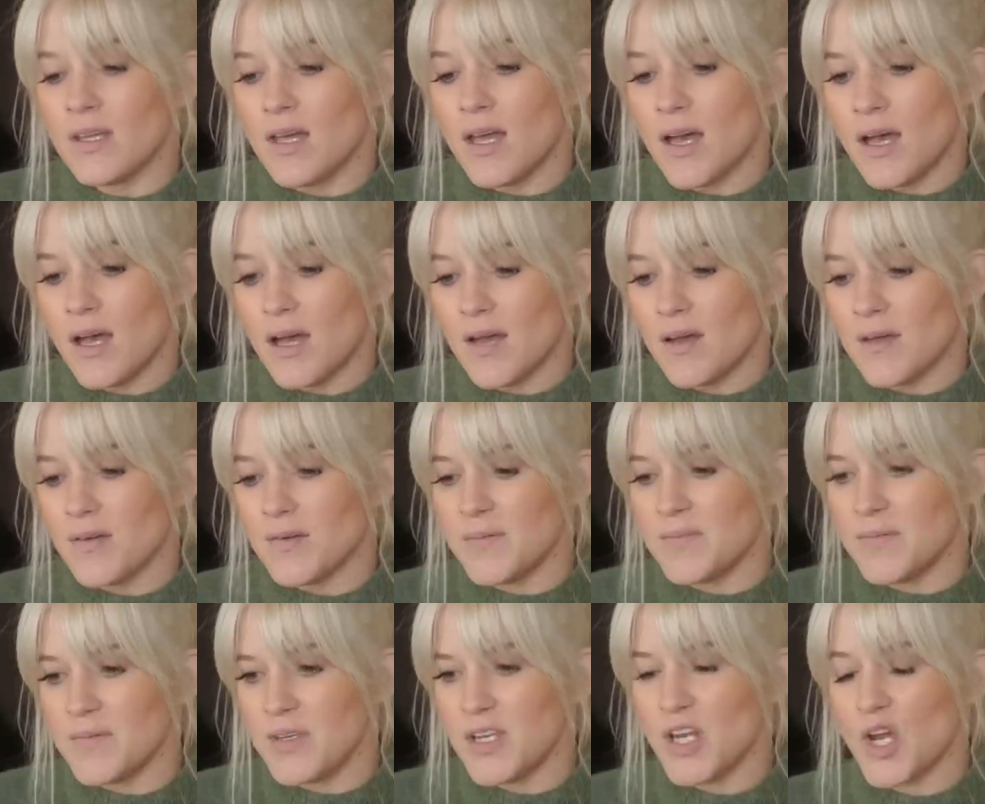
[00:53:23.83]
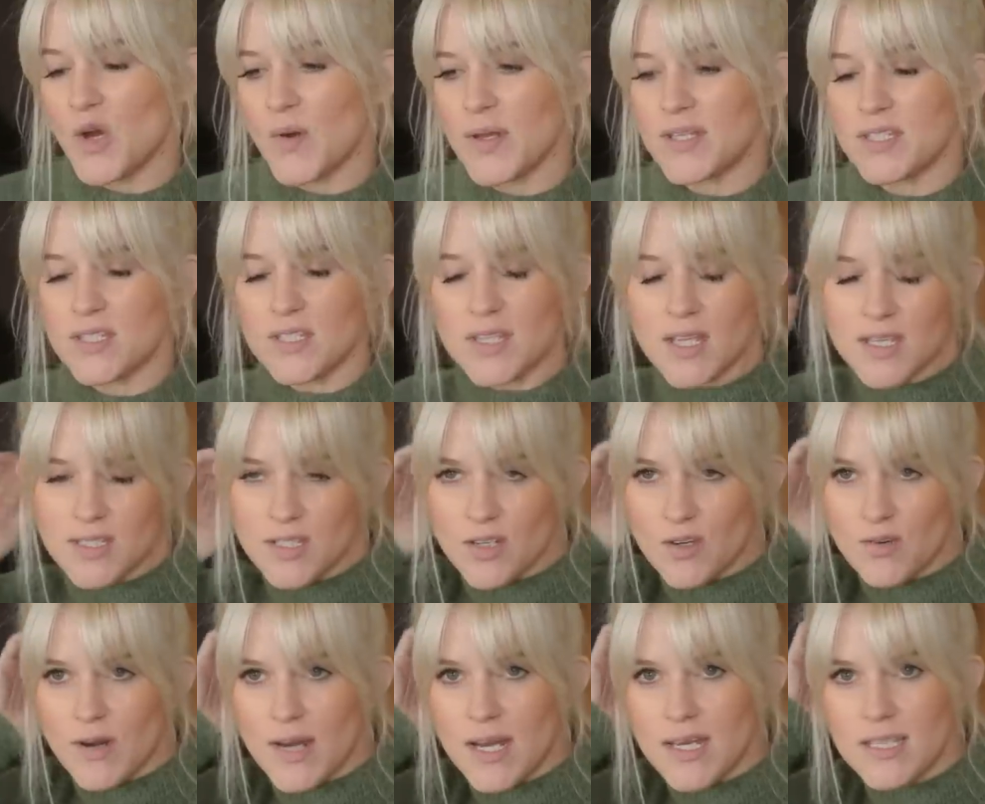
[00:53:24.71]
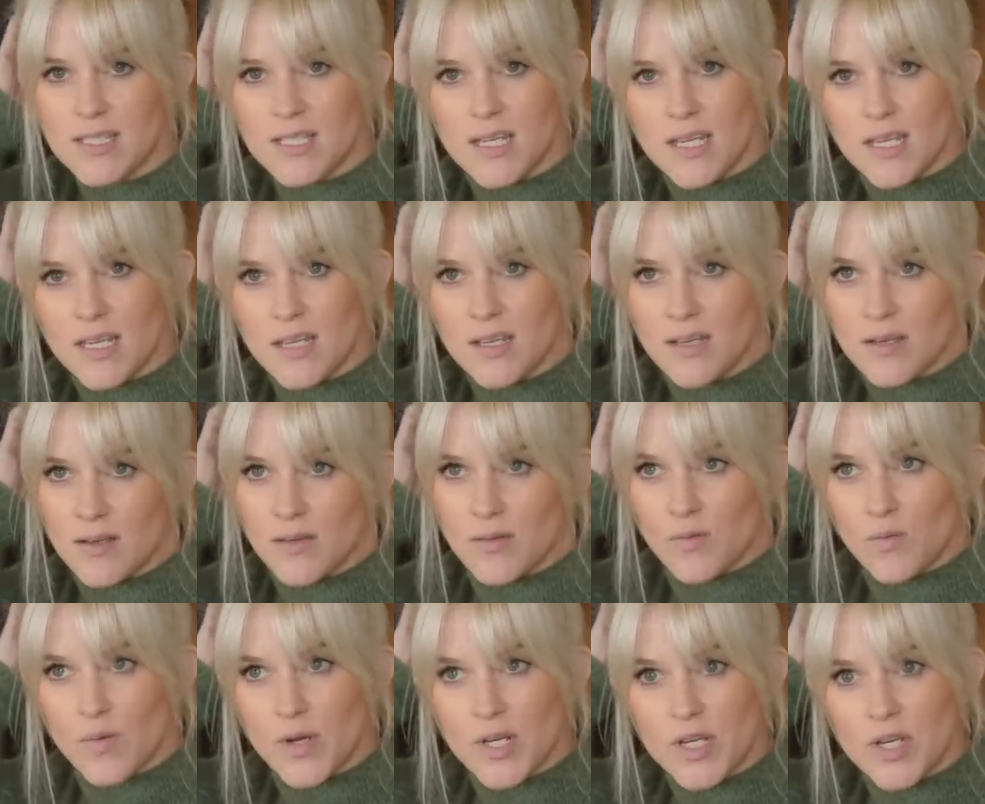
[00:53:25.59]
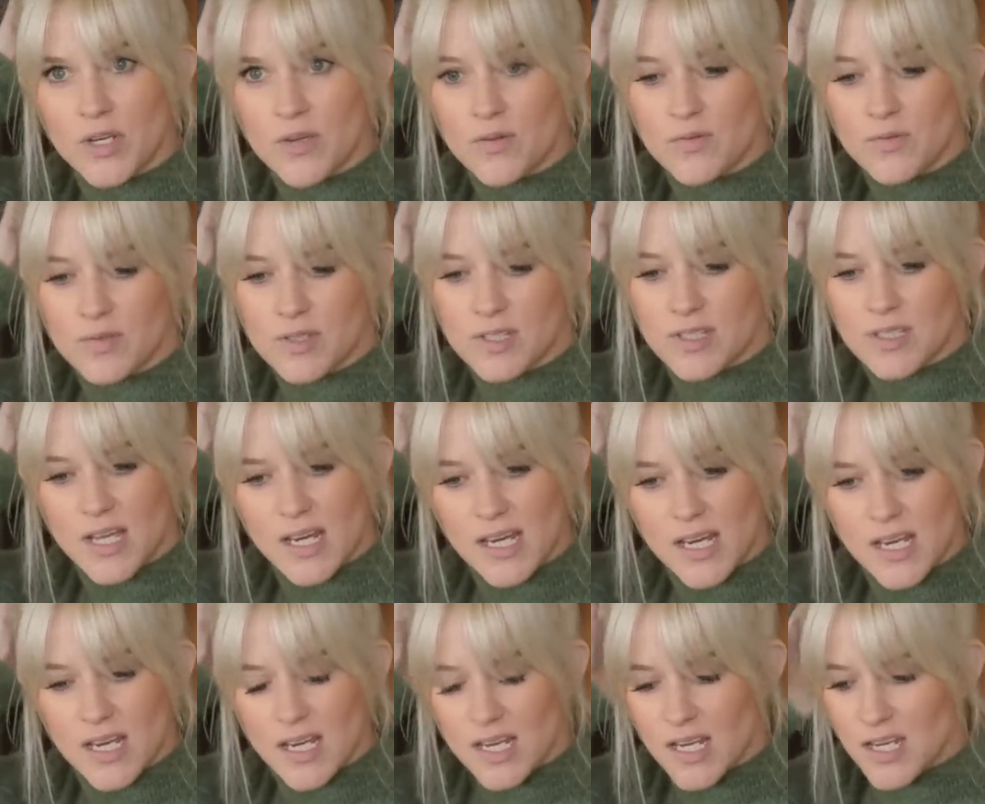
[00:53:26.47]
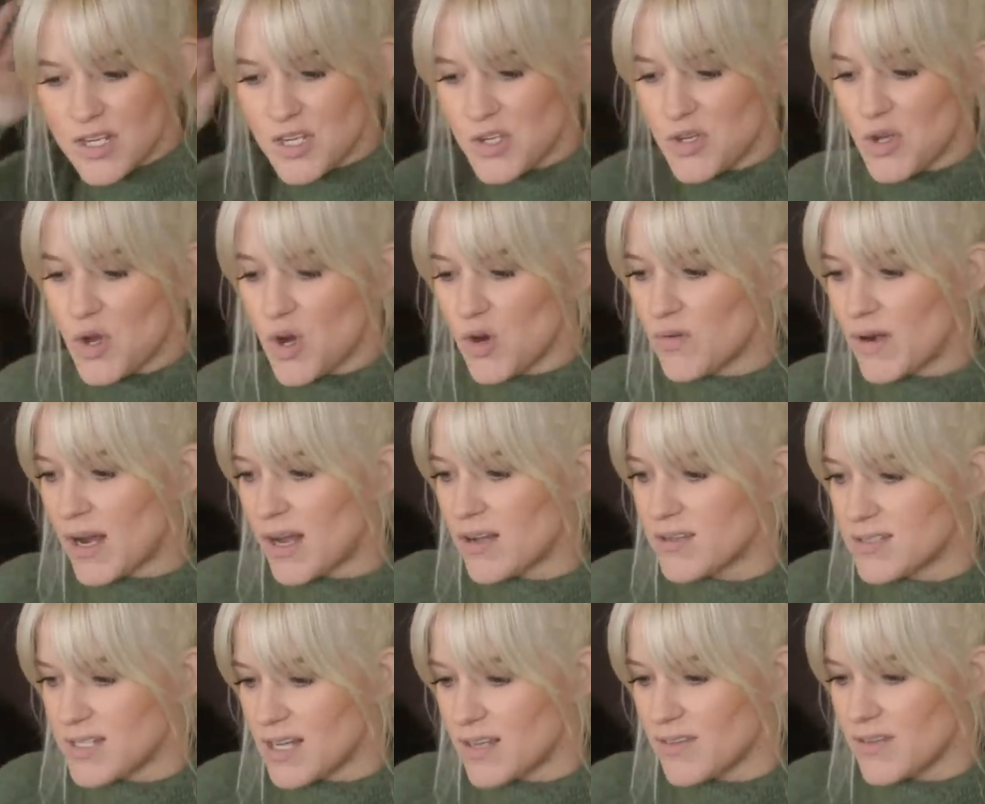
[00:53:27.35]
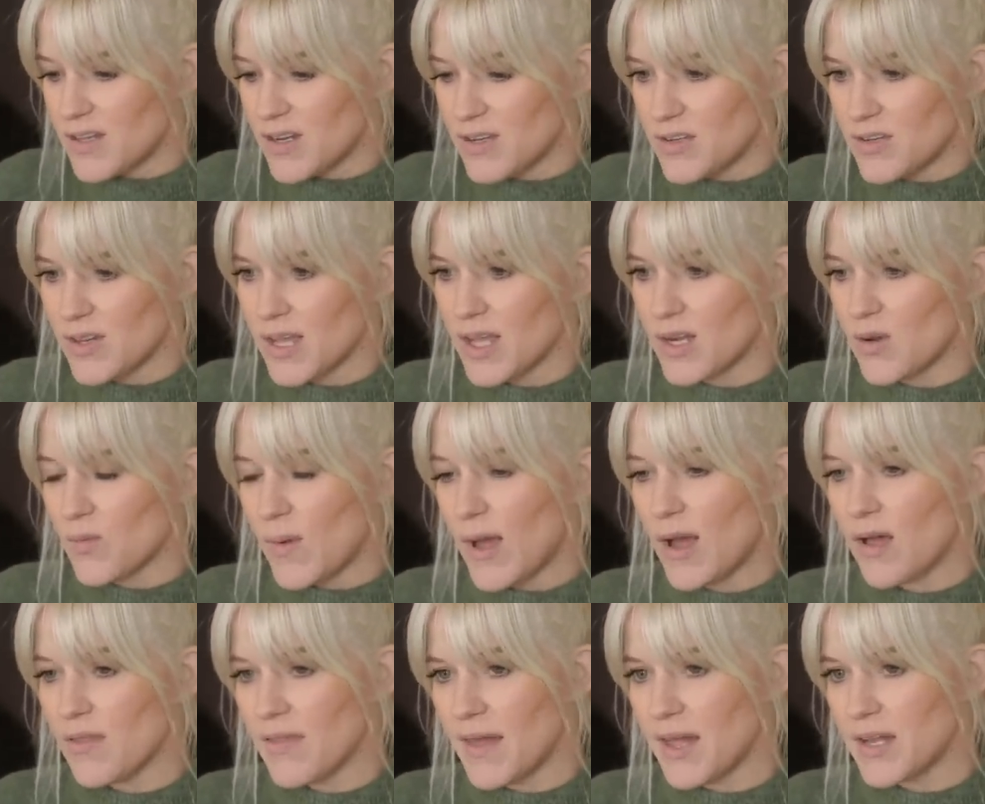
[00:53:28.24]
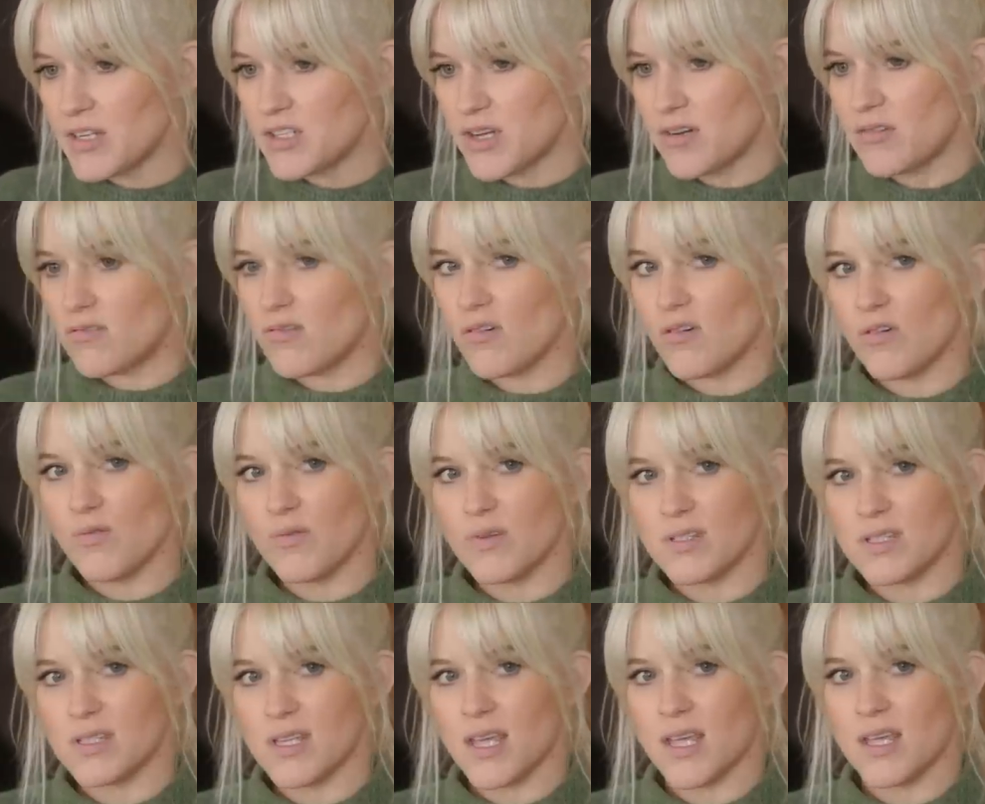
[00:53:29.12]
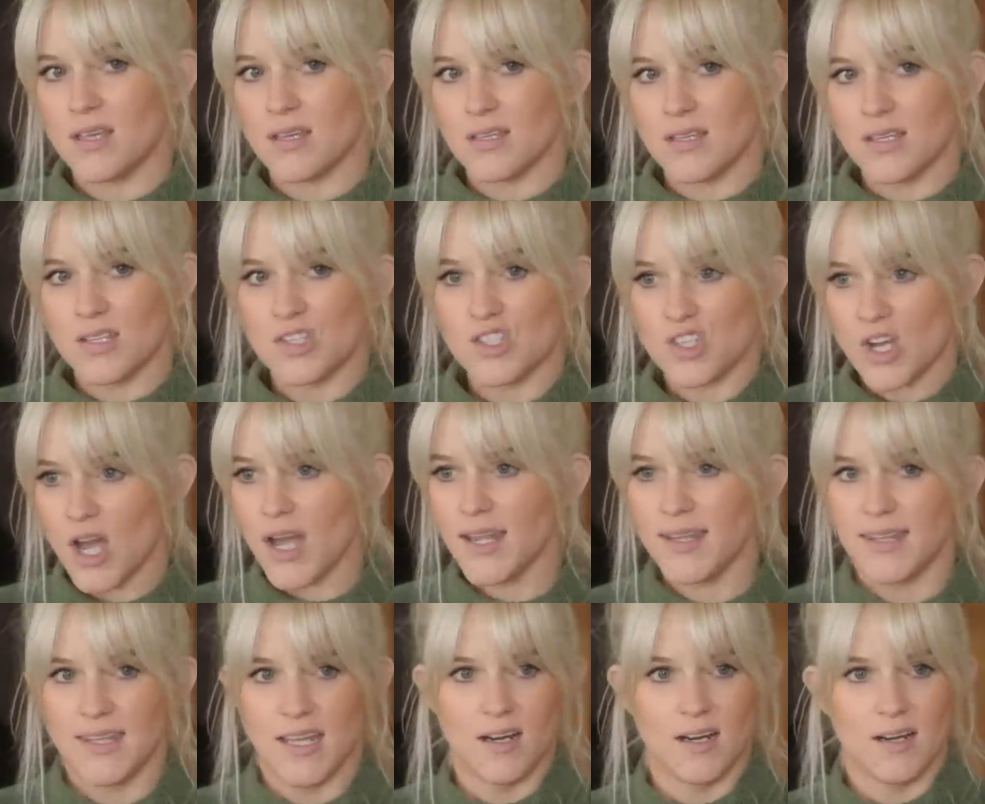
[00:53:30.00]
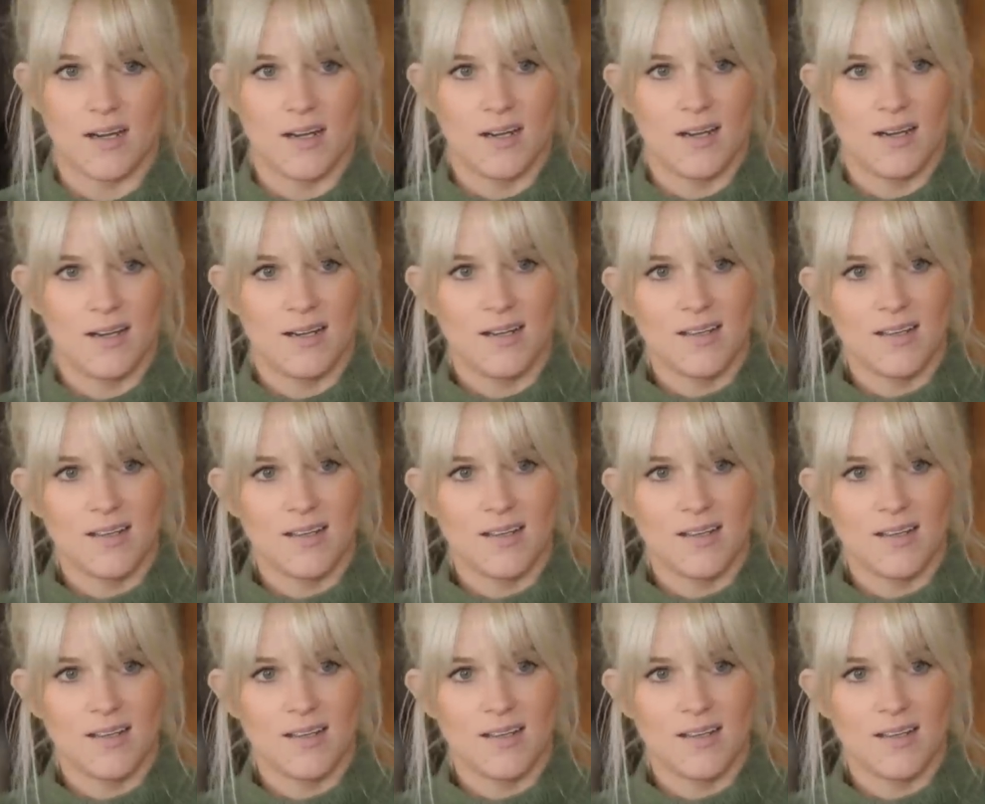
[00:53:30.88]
um, you know, it's it's crazy when you study and you go around down there and you're like, wow, that general was like shot there,